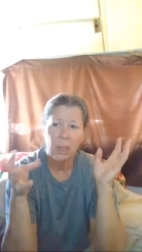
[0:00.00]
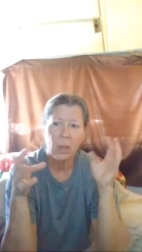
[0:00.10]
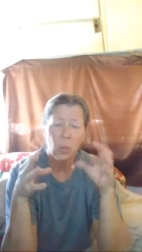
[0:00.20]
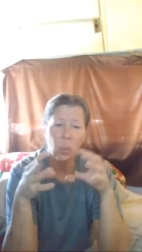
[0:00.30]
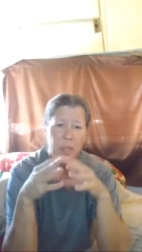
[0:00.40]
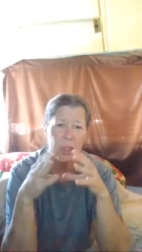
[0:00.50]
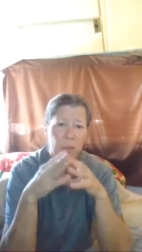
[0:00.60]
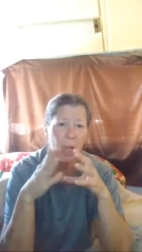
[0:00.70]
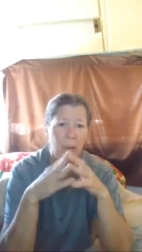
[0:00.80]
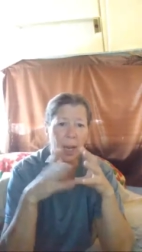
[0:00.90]
We do not
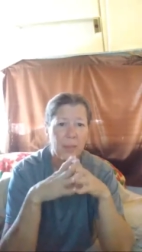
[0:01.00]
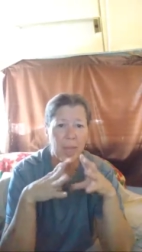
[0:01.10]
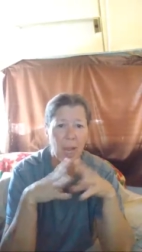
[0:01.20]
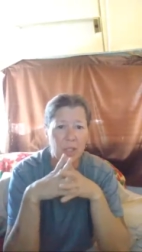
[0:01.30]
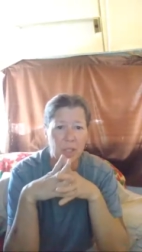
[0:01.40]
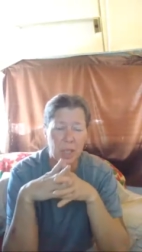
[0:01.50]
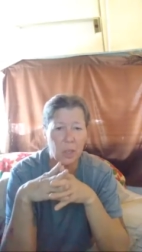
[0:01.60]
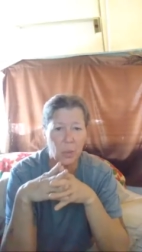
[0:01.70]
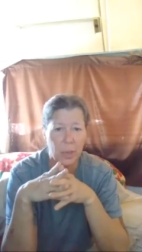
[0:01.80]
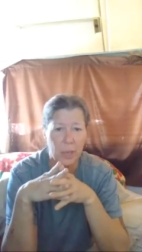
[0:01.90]
have cash sitting
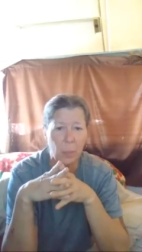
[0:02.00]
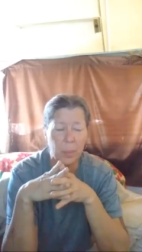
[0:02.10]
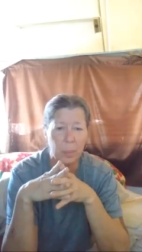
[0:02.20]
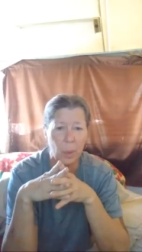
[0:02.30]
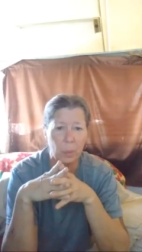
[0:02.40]
around to help people.